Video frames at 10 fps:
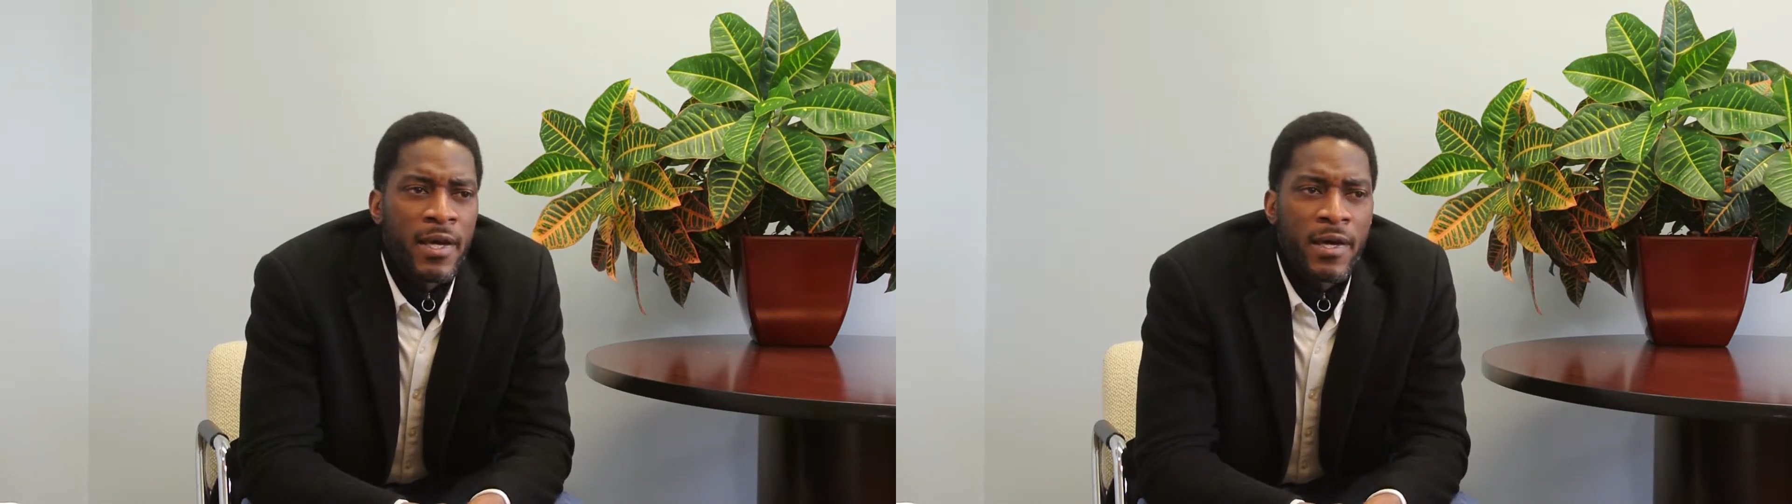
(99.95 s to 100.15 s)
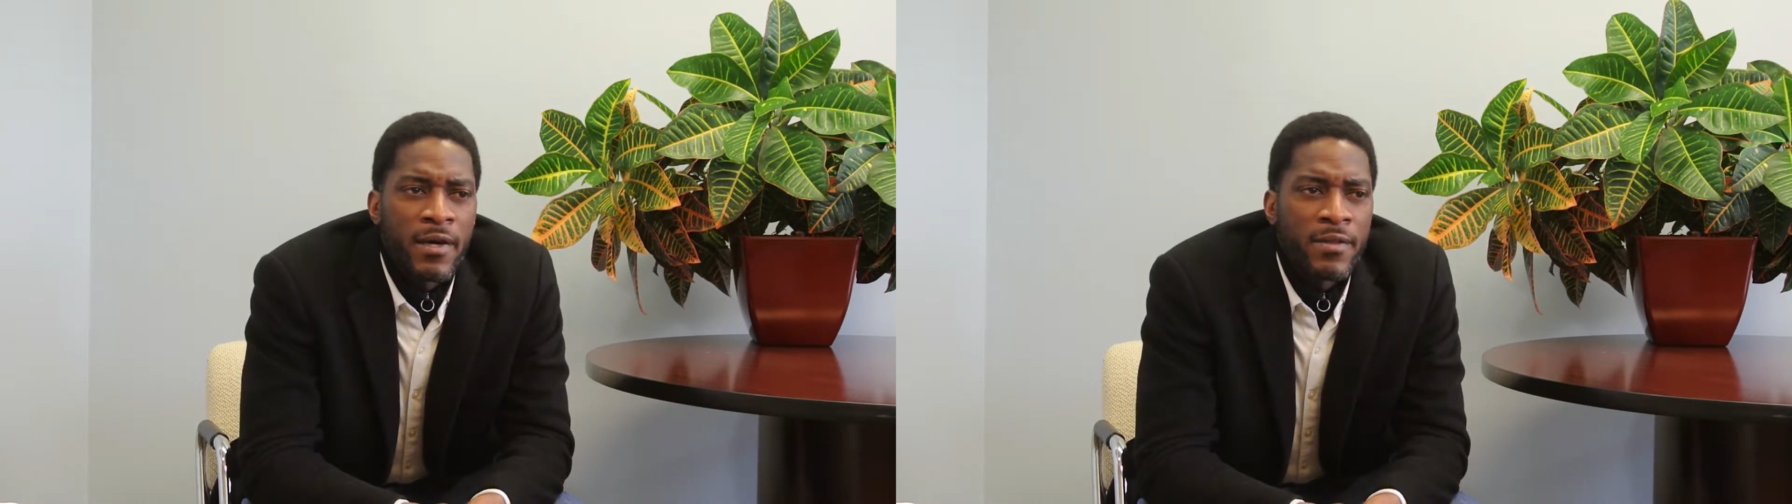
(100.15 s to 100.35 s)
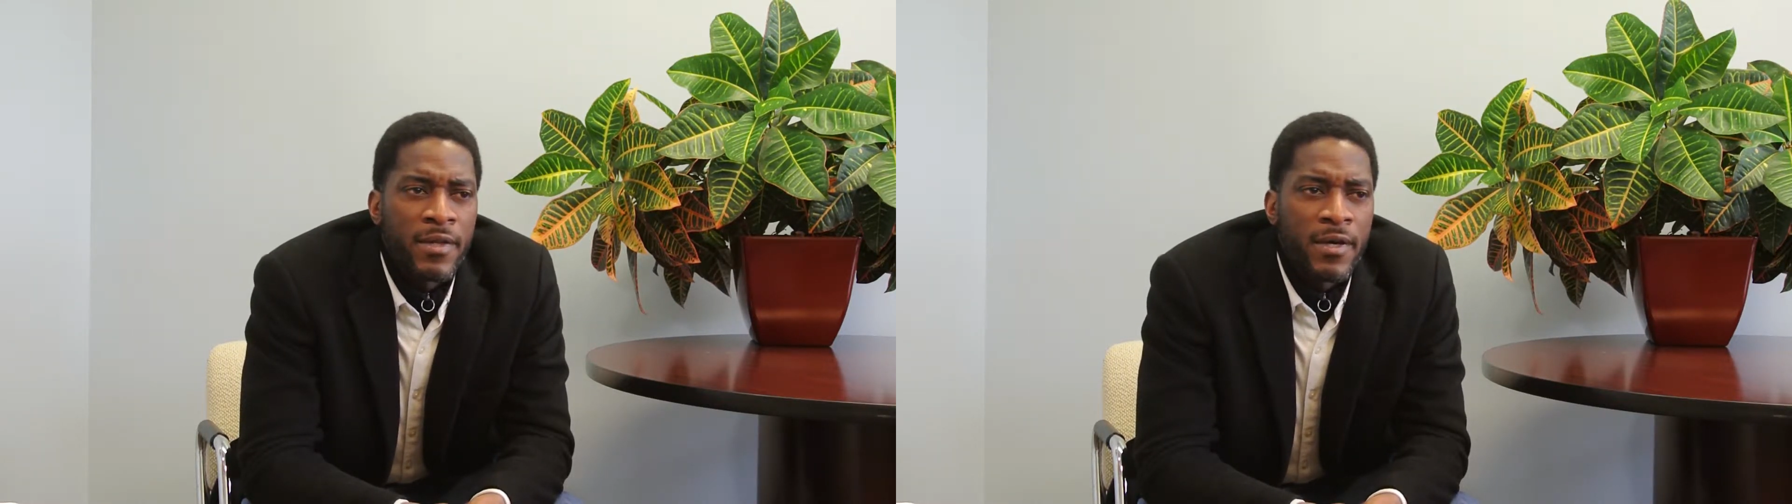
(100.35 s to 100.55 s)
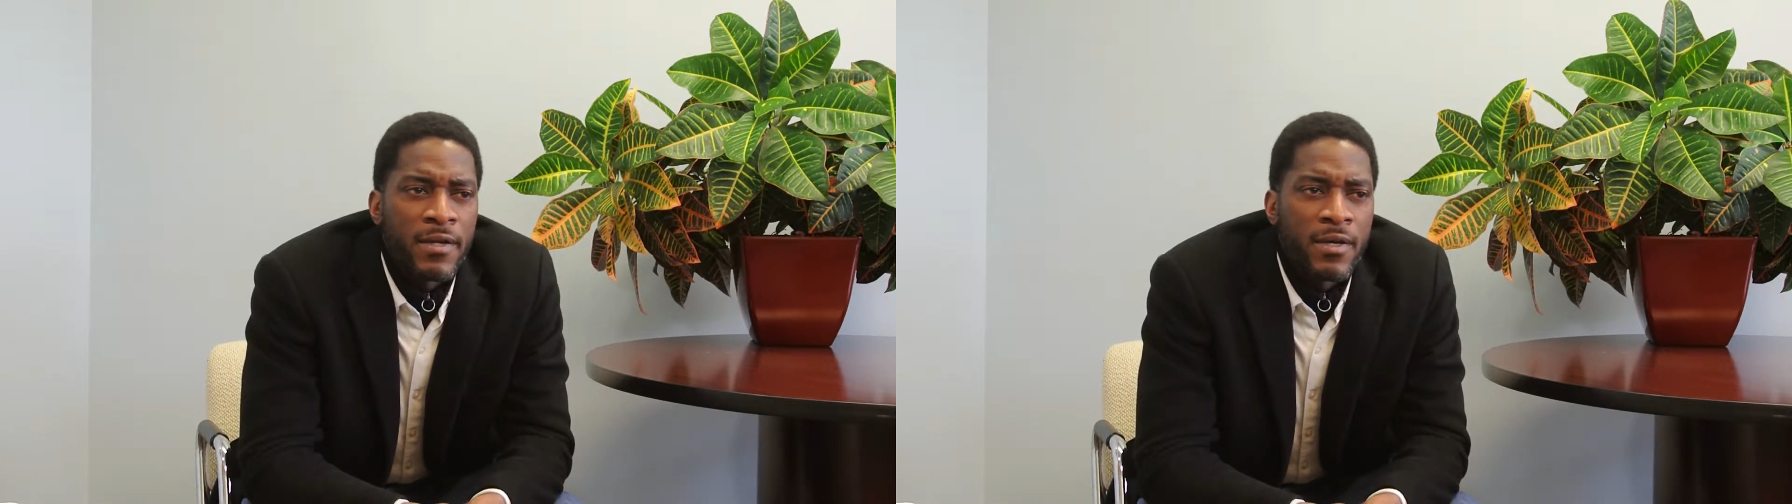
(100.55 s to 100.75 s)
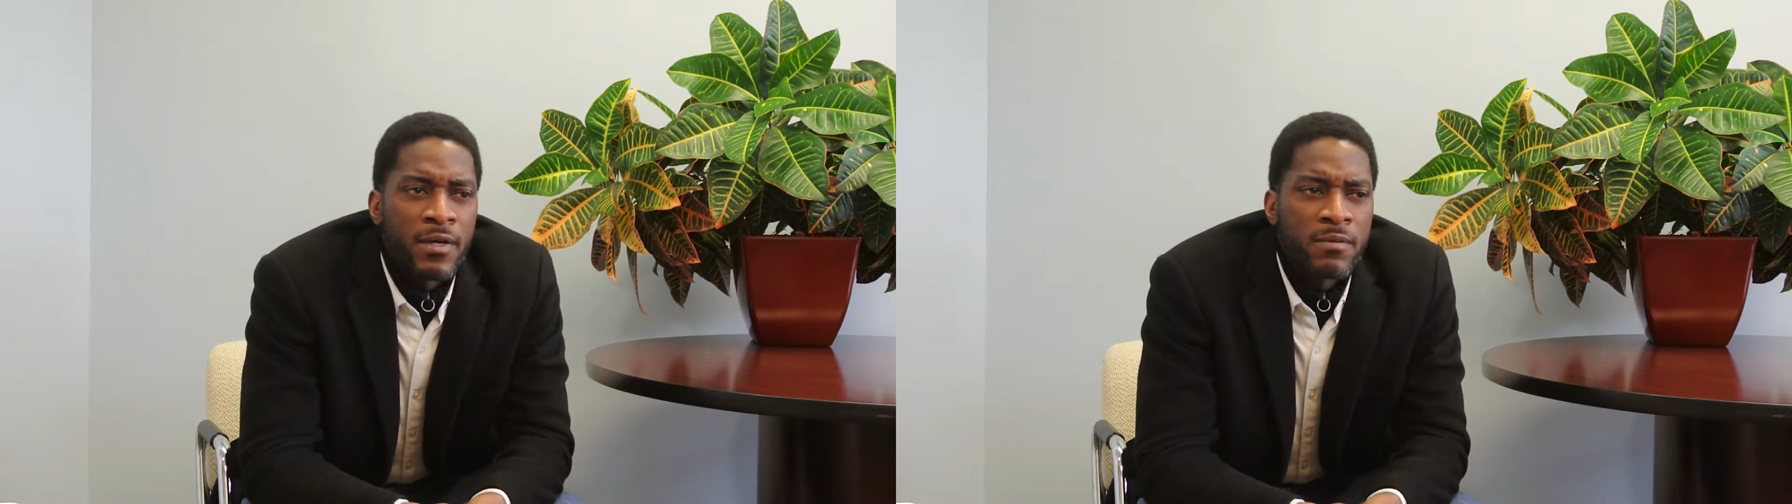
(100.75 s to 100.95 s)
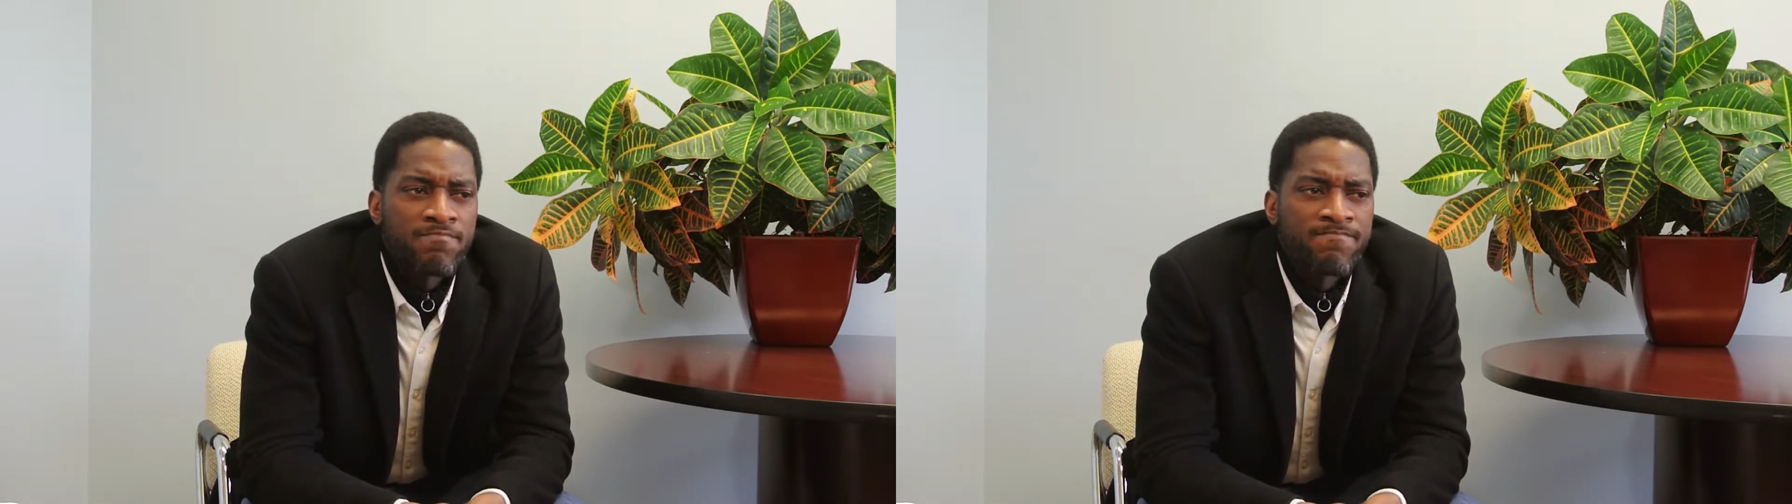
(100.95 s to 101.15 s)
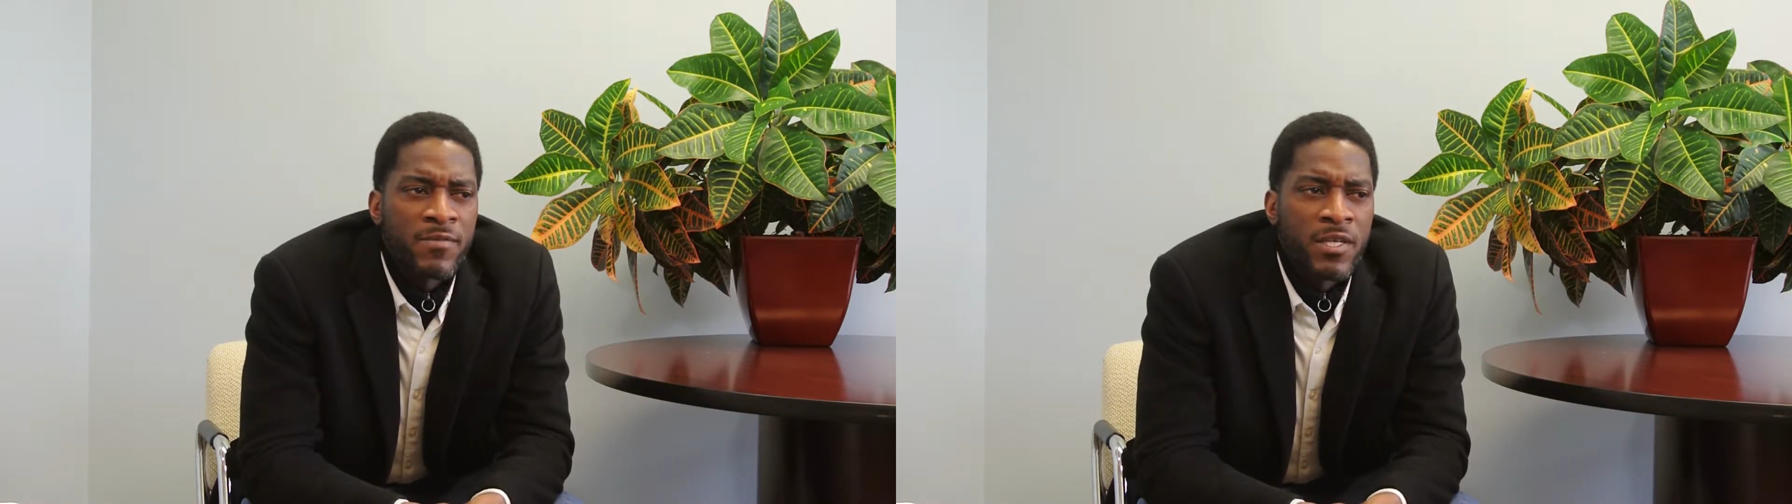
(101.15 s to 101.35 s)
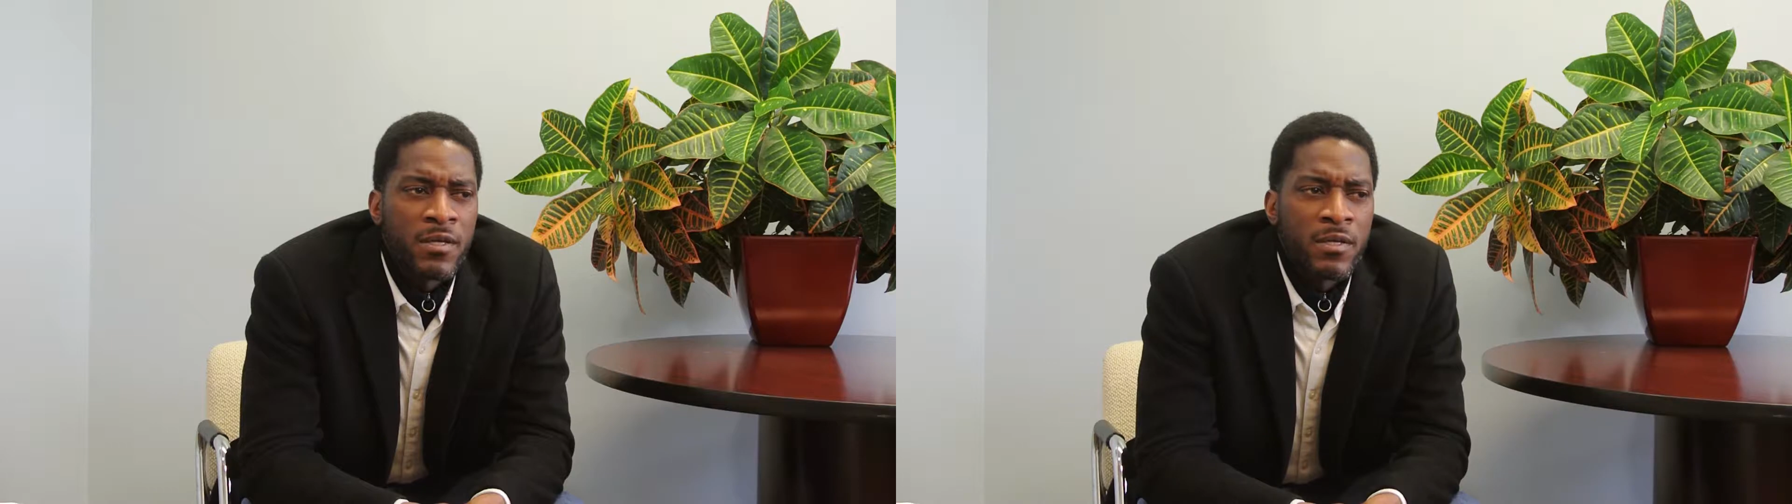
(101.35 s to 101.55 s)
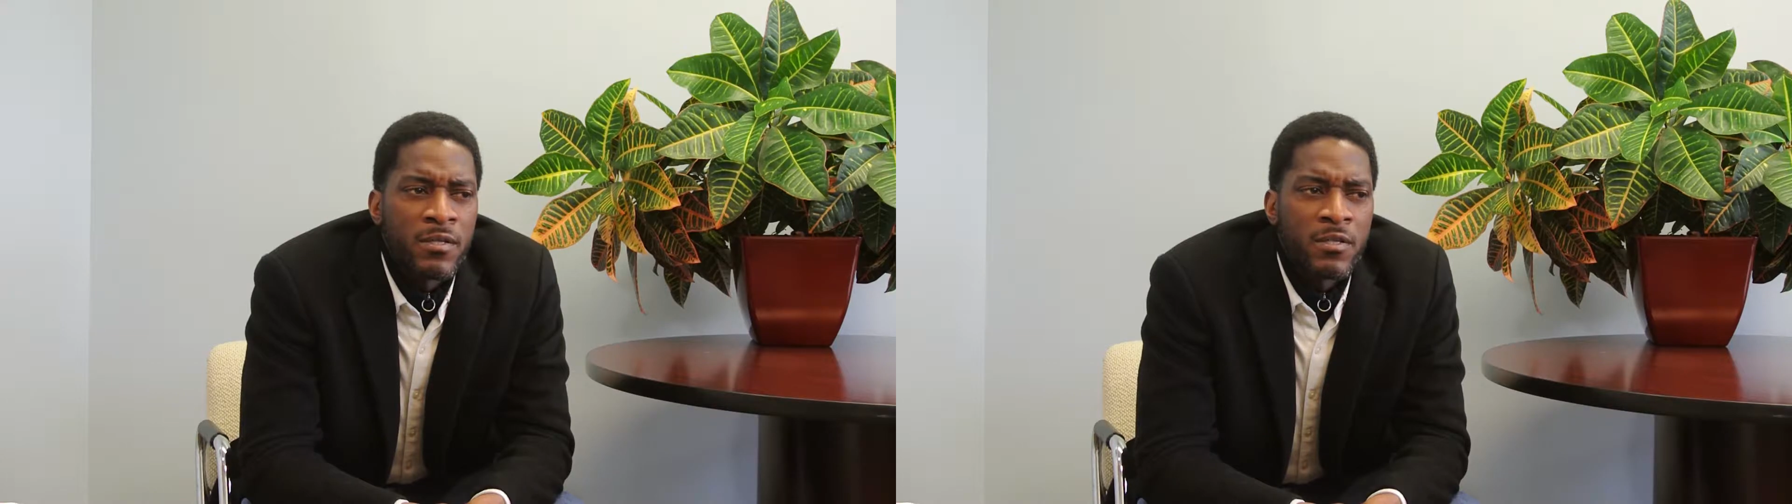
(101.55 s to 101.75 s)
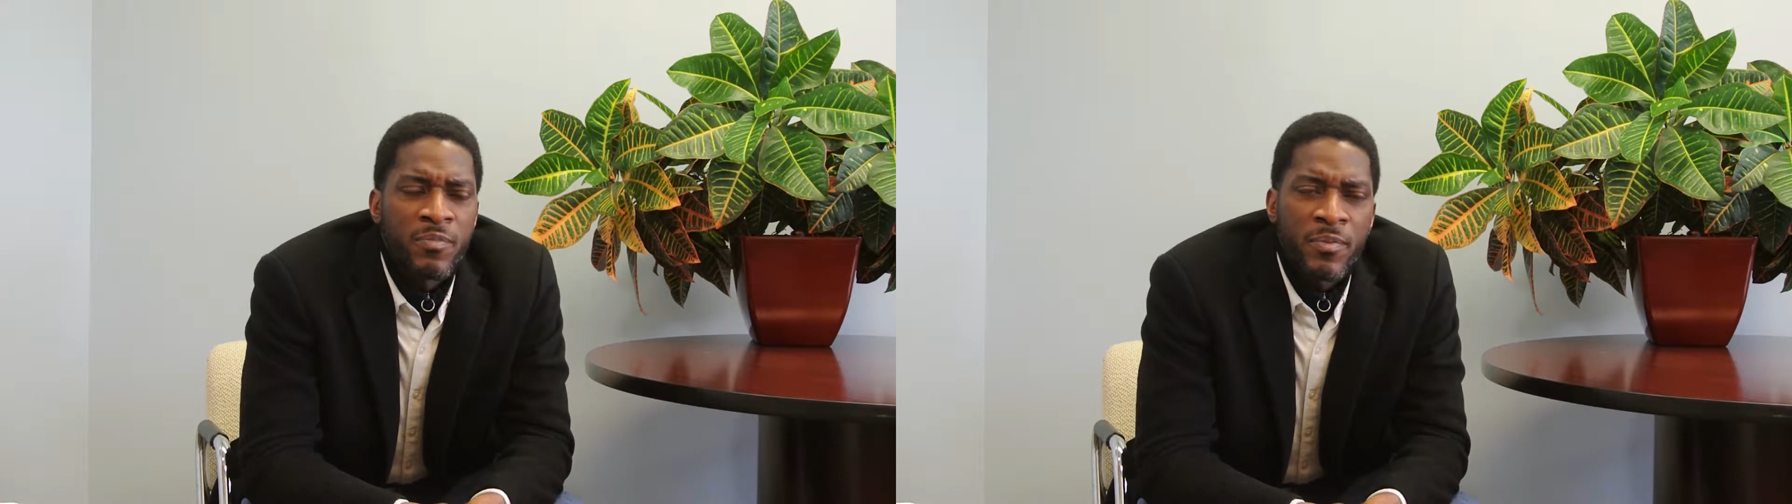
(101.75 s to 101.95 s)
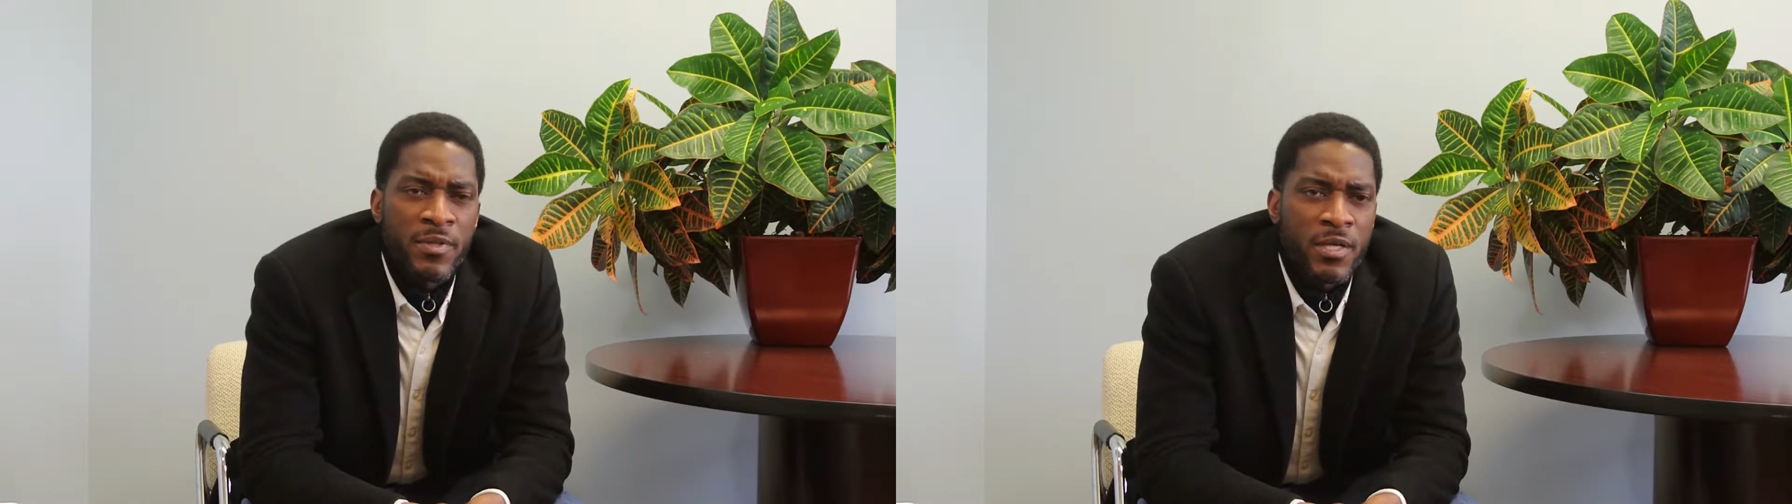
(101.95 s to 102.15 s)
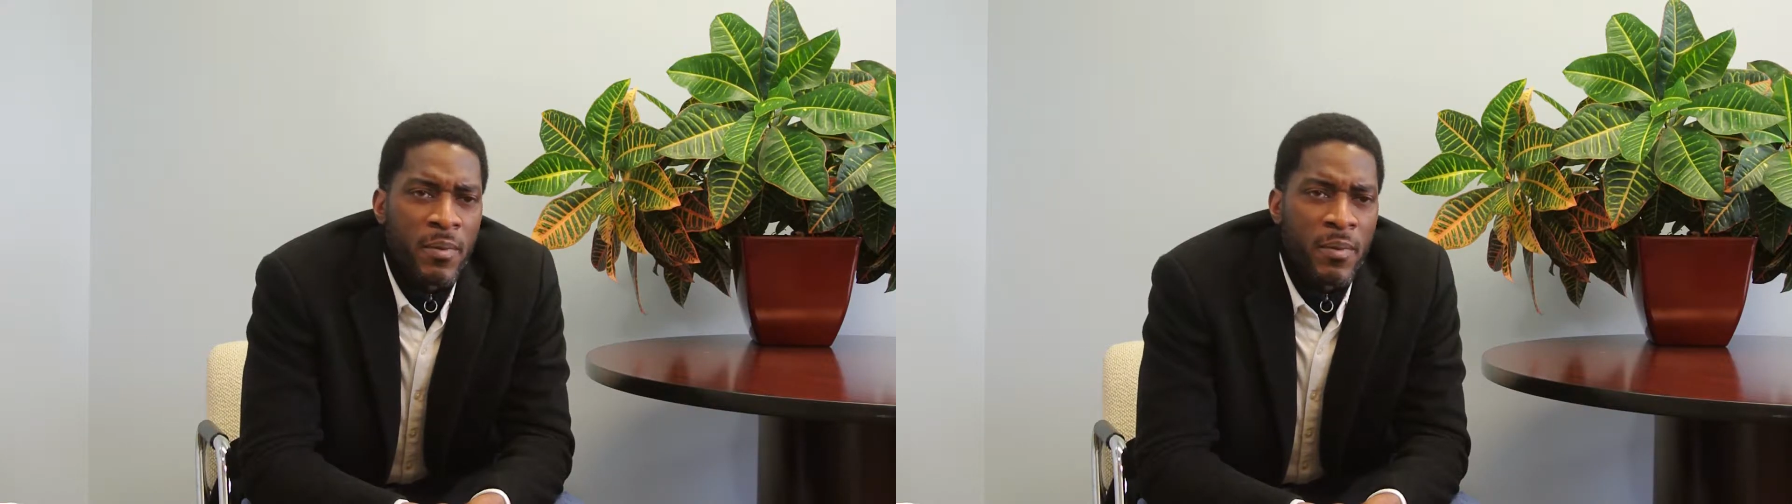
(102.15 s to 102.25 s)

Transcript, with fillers: how that um, the people that